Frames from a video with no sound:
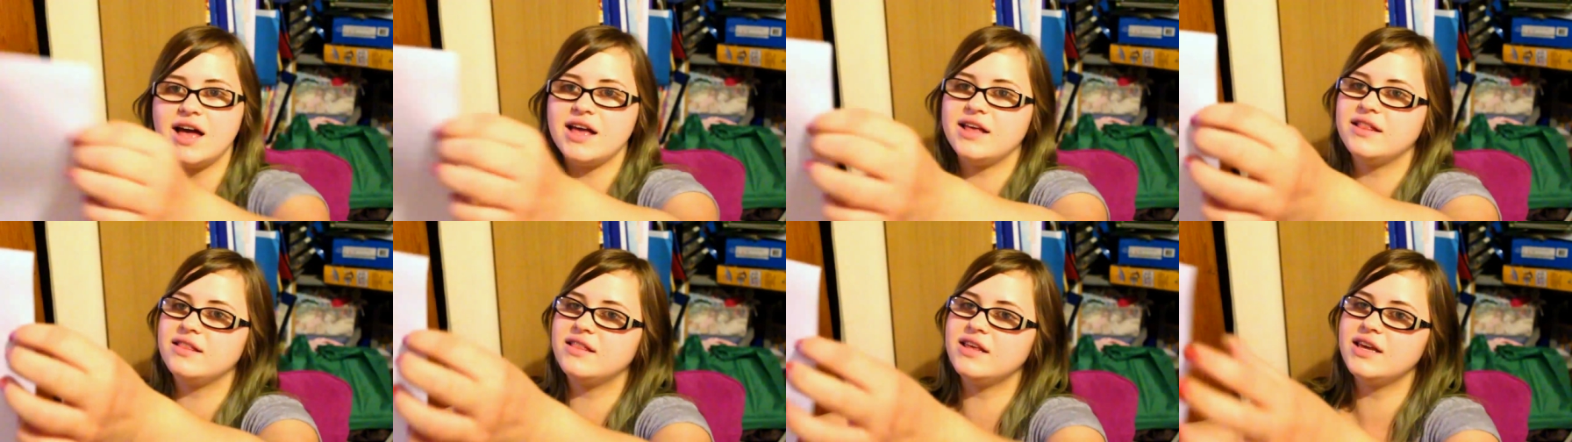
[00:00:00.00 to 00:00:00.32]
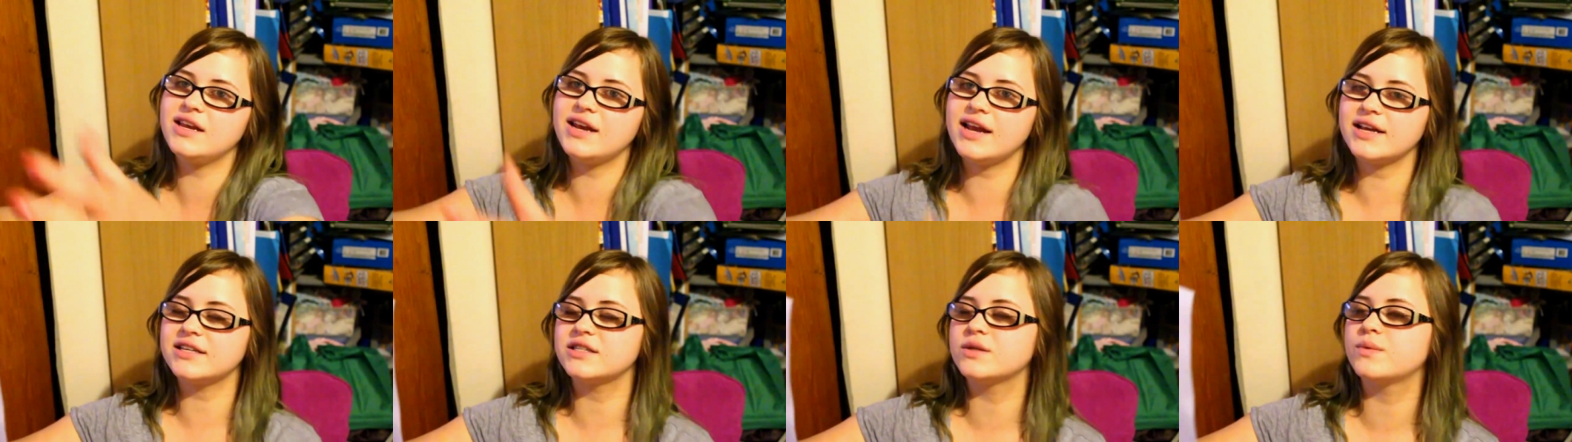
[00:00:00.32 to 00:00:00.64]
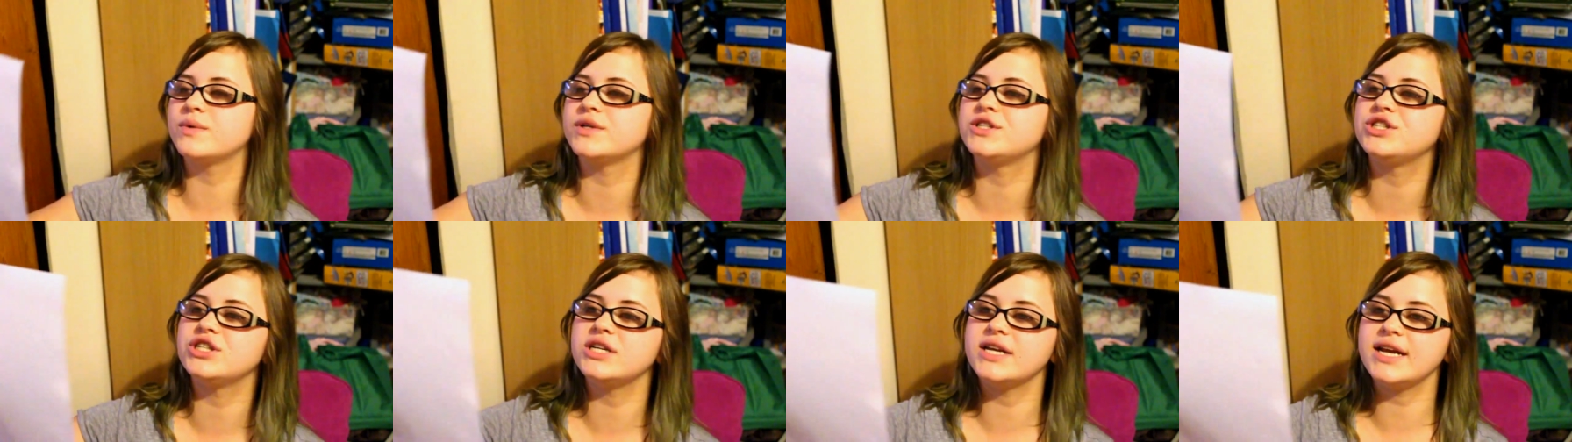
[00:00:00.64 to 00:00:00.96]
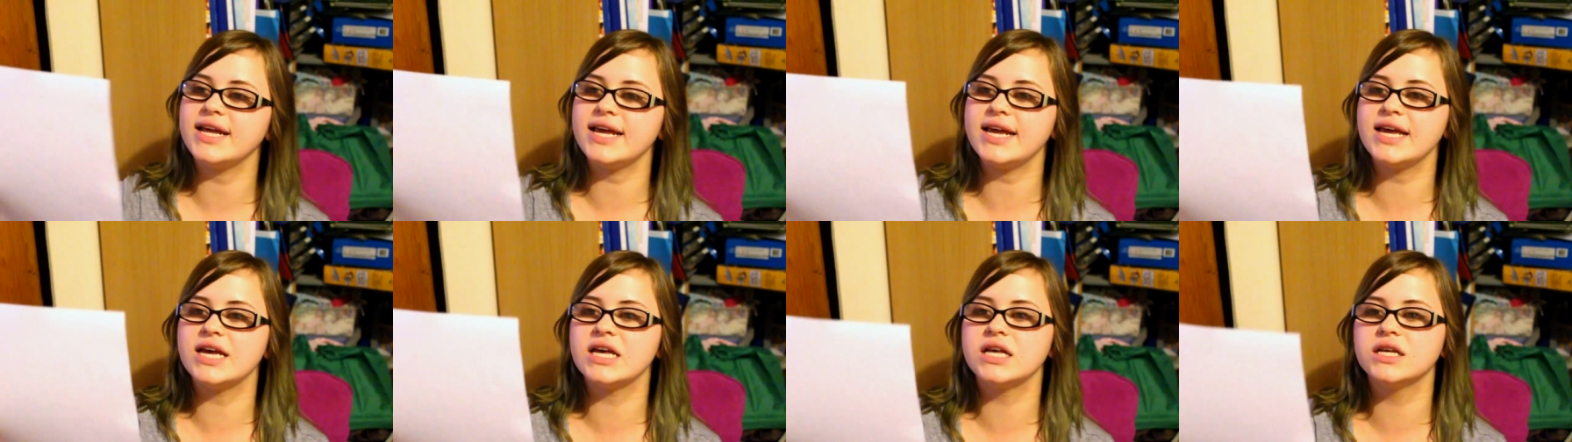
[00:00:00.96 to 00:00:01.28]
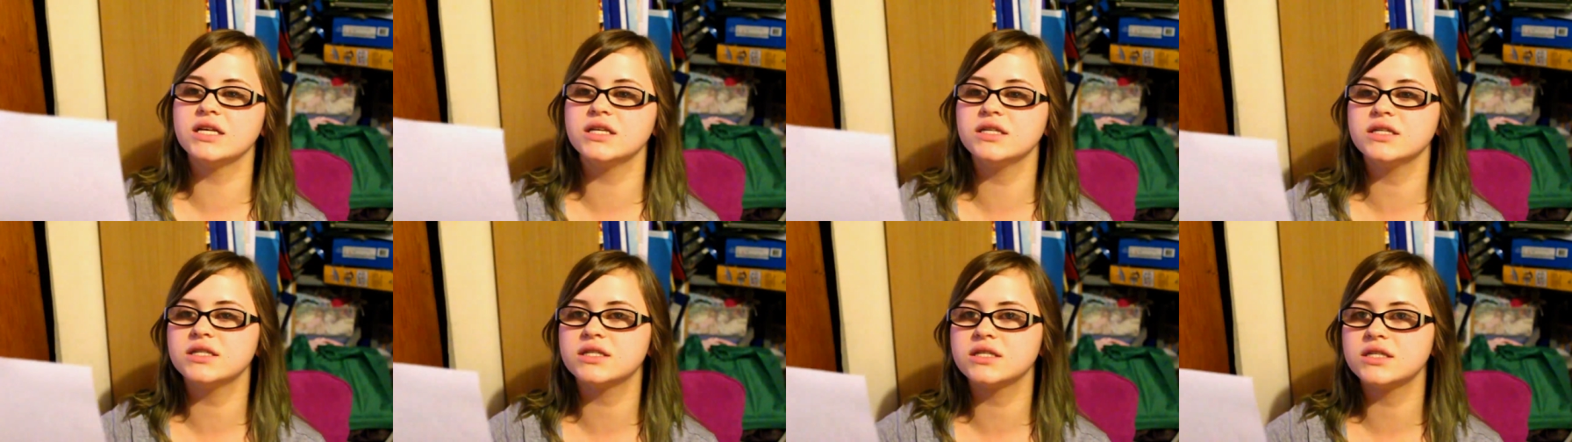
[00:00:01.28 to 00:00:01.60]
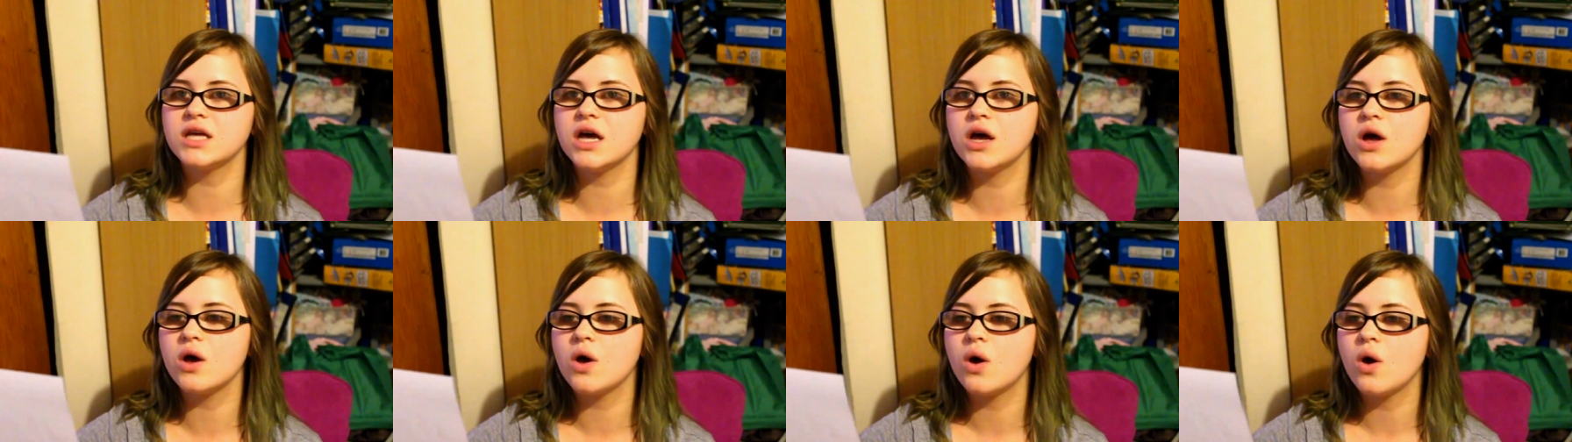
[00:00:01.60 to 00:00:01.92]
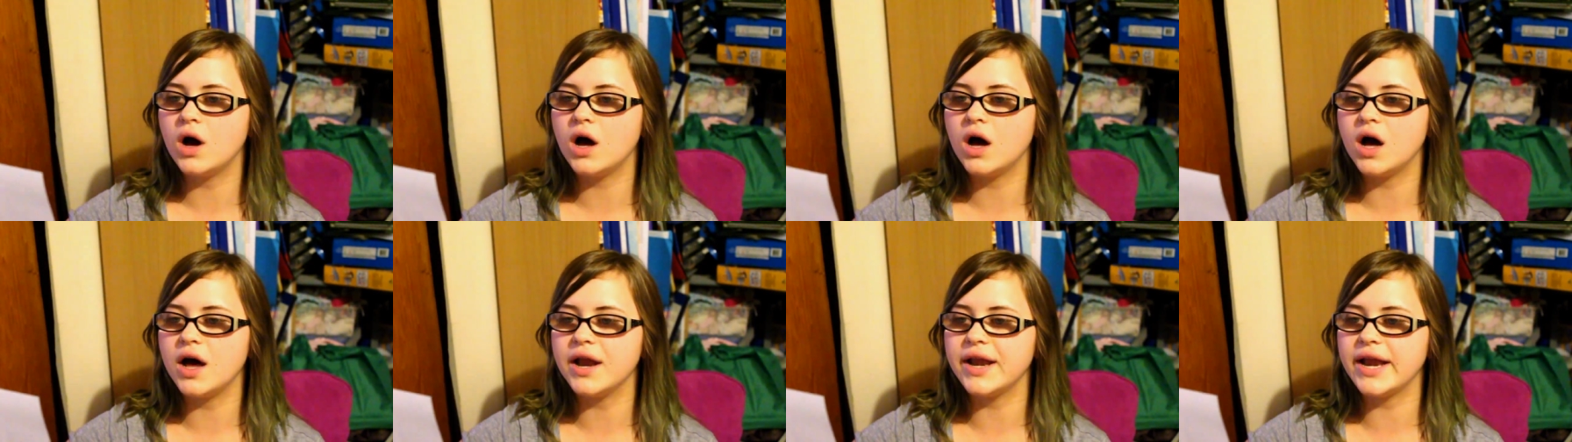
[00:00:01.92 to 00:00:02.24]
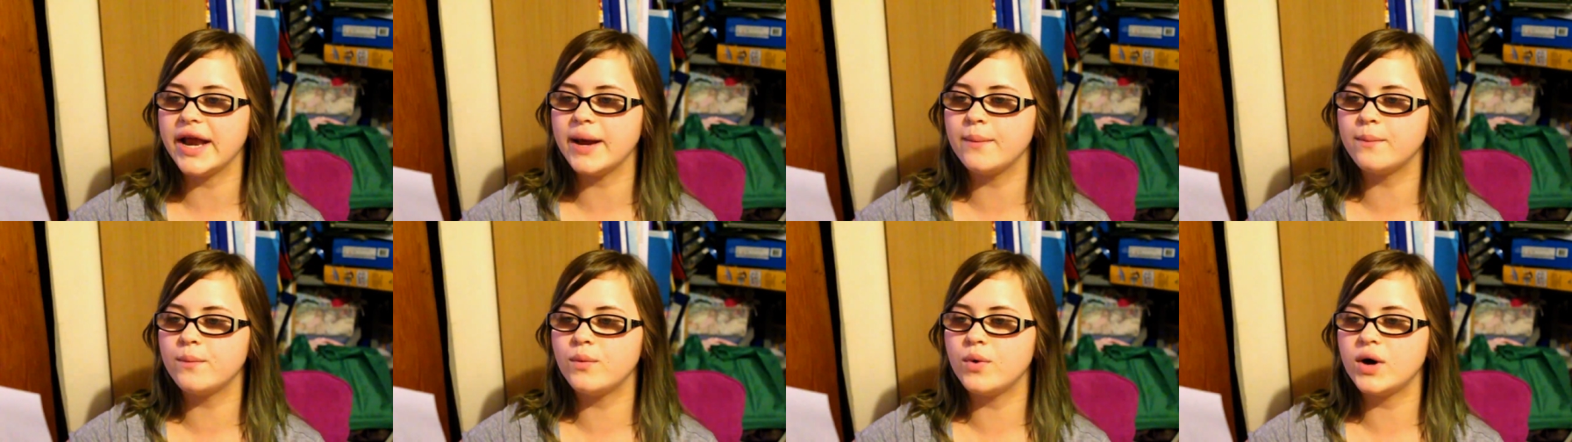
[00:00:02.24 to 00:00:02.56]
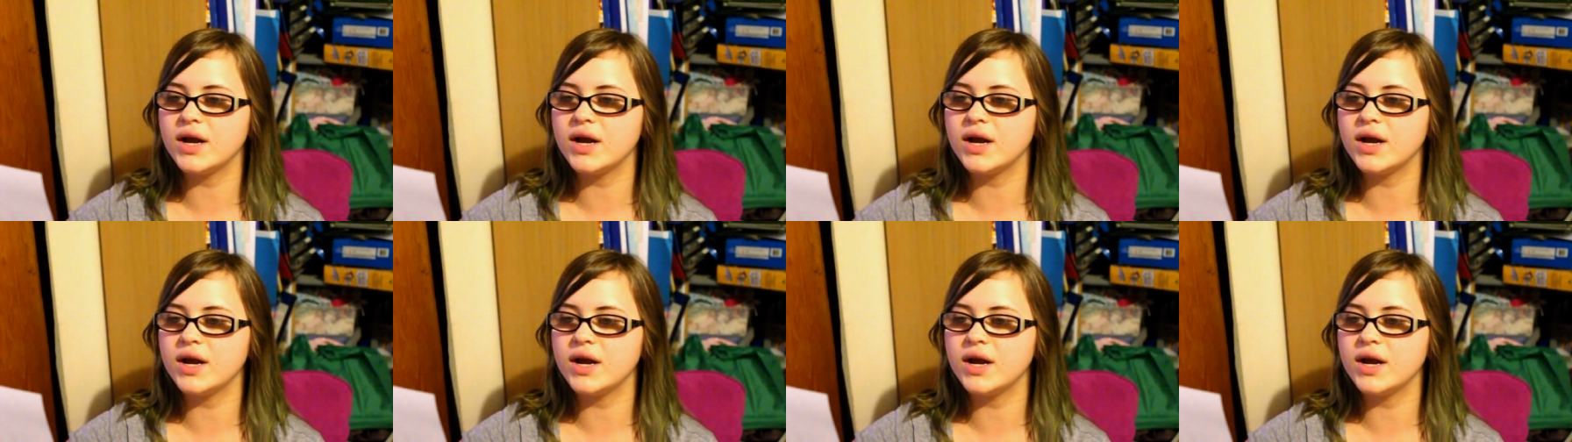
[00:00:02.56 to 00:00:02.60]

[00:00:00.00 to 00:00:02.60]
The next question is, name